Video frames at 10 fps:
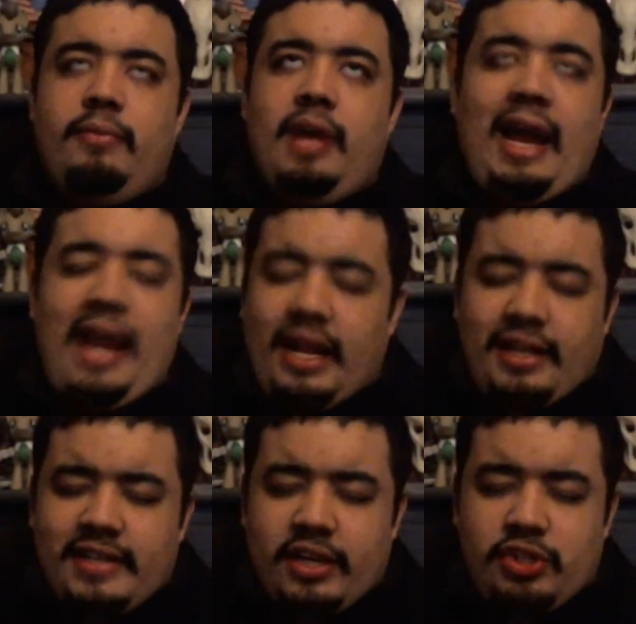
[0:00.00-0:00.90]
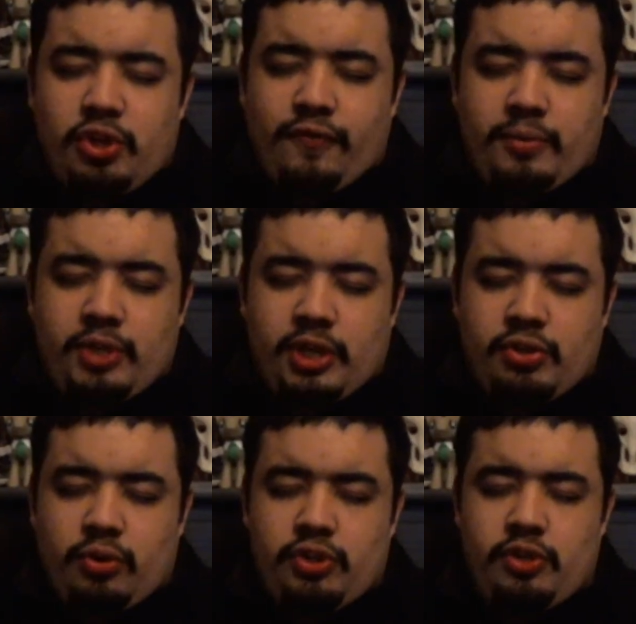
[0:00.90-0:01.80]
I hate to take a joke from Josh
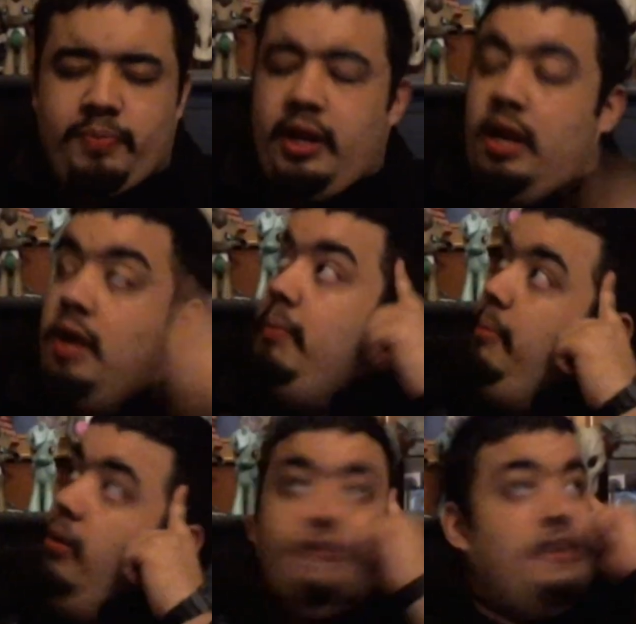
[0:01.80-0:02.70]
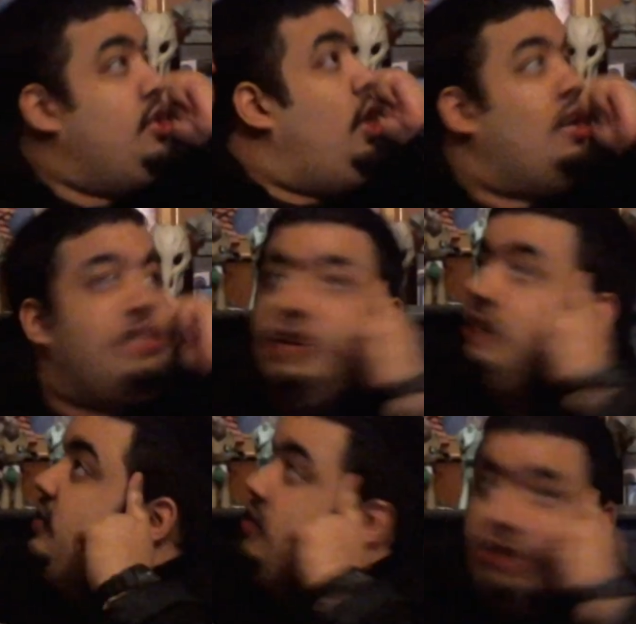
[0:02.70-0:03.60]
Scorcher, but my Murphy's Law
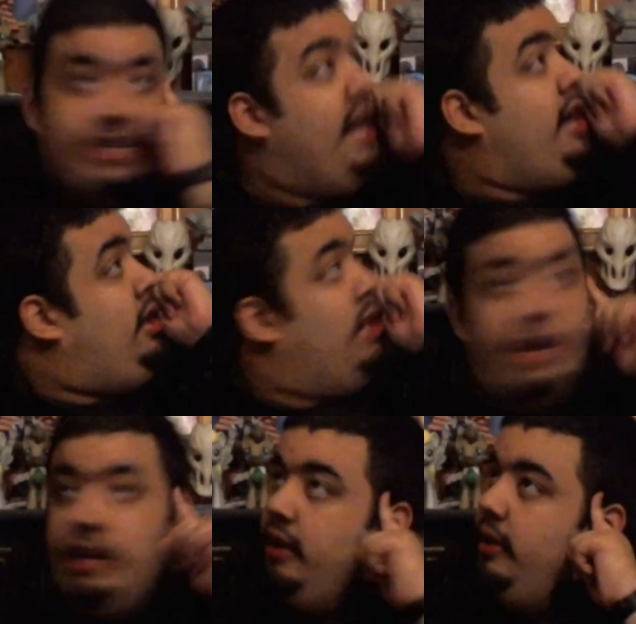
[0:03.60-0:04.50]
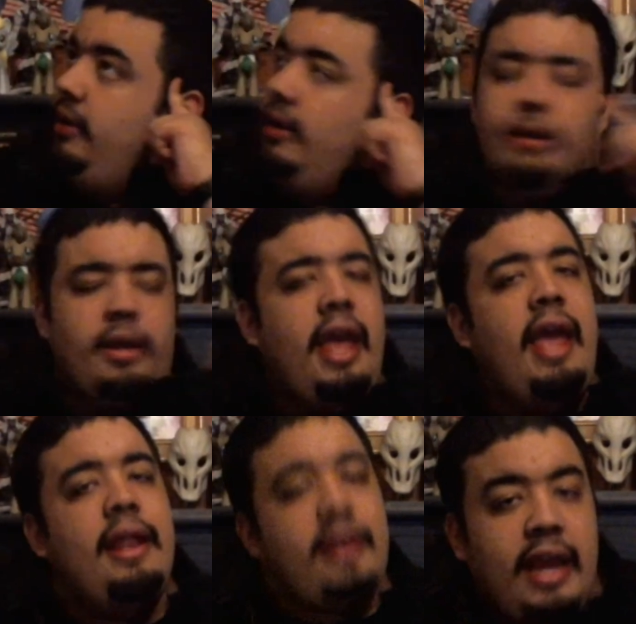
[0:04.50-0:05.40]
senses are tingling.
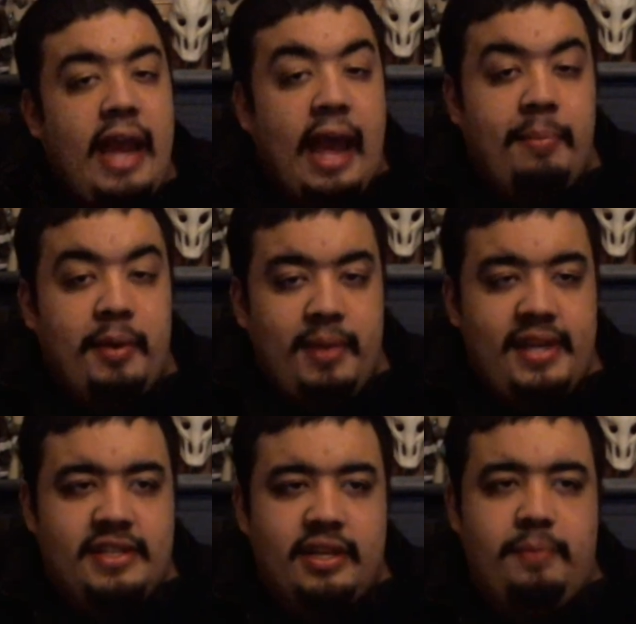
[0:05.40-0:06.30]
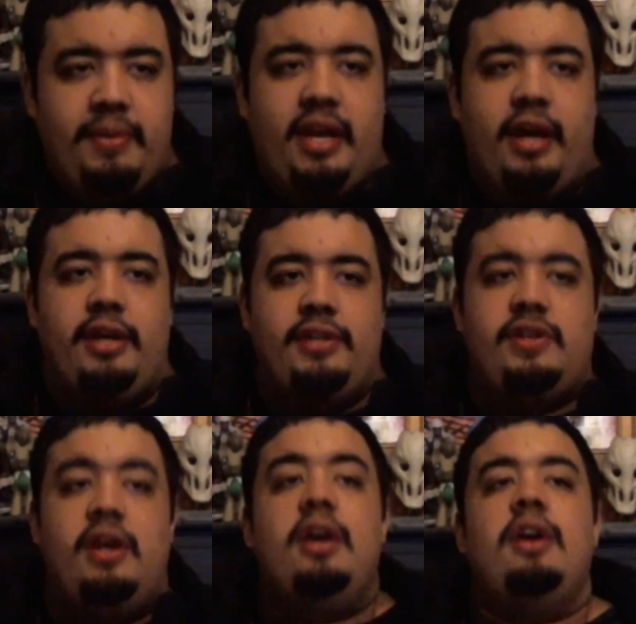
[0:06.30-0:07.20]
And they happen, basically,
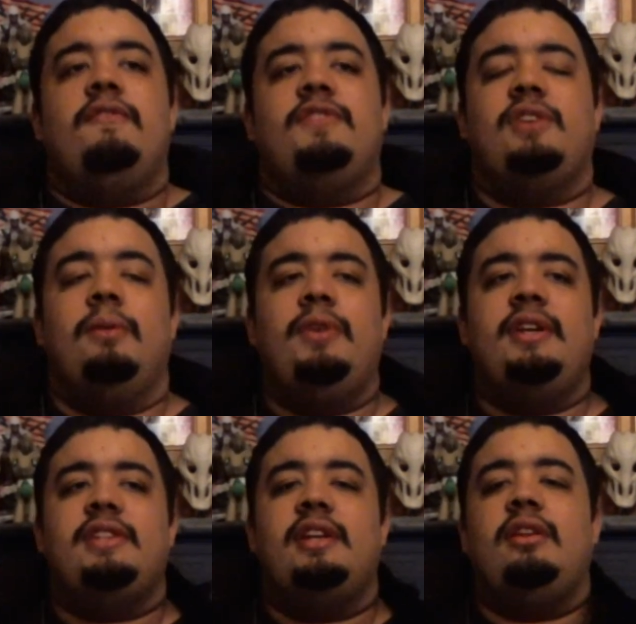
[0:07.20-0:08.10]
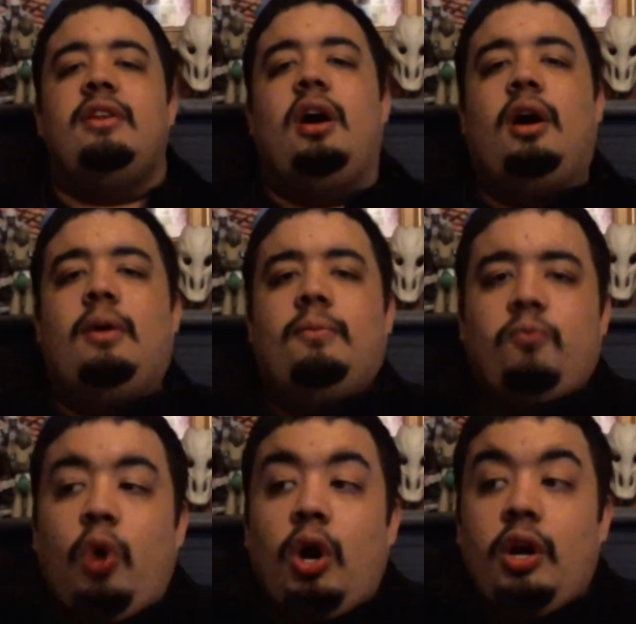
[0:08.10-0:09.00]
because for some reason,
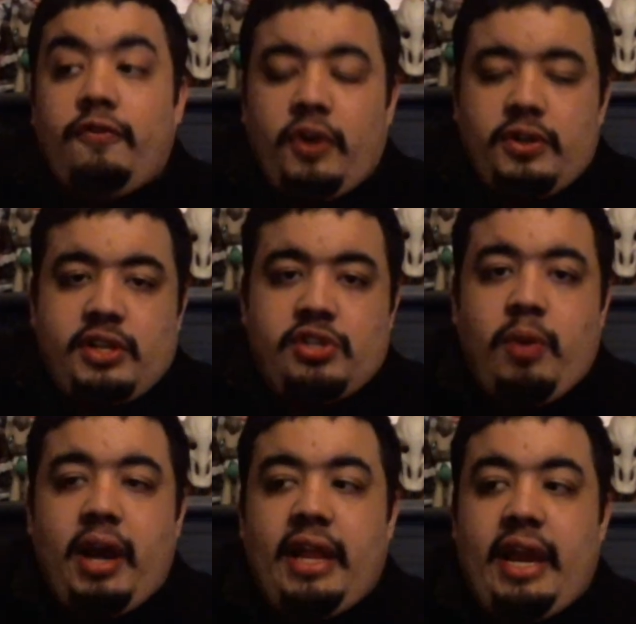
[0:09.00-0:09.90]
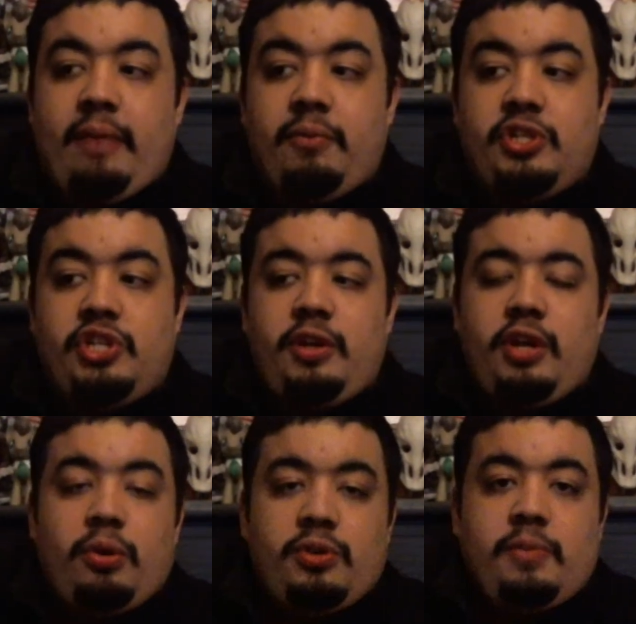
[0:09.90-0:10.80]
water falls on Twilight, and when she
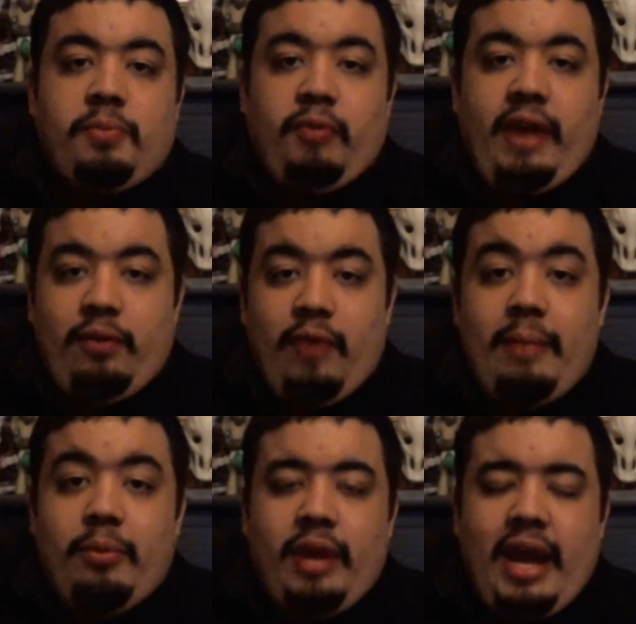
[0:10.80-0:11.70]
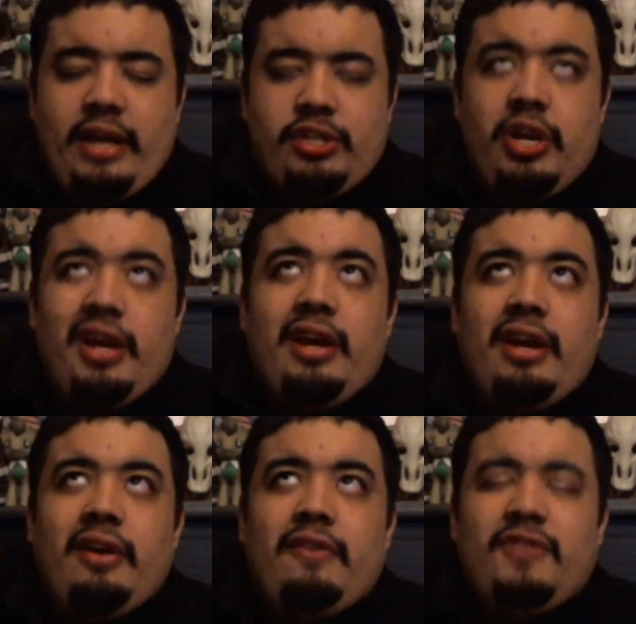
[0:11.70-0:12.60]
goes to berate Rainbow Dash,
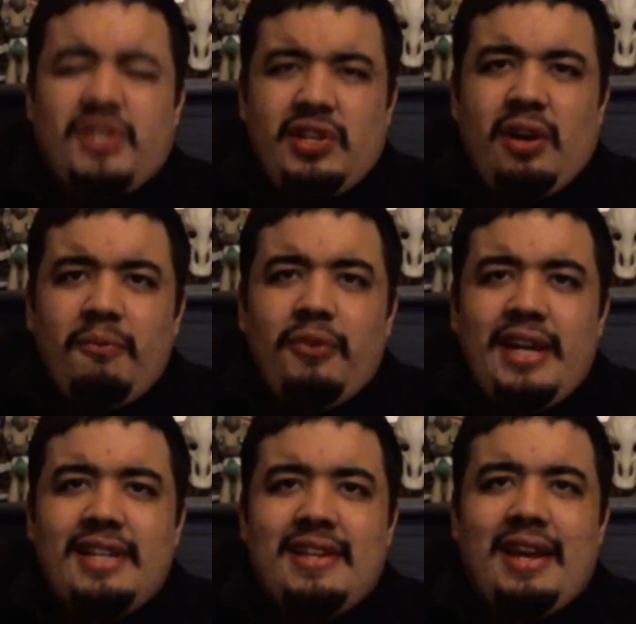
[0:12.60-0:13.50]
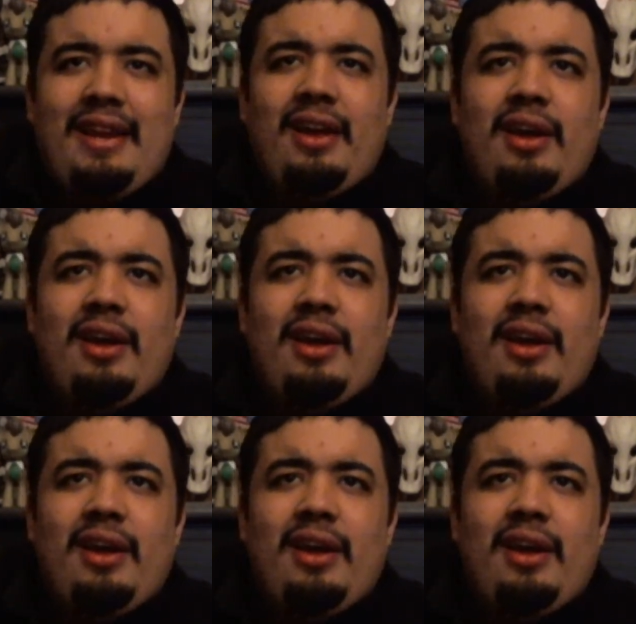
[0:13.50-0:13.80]
for some reason,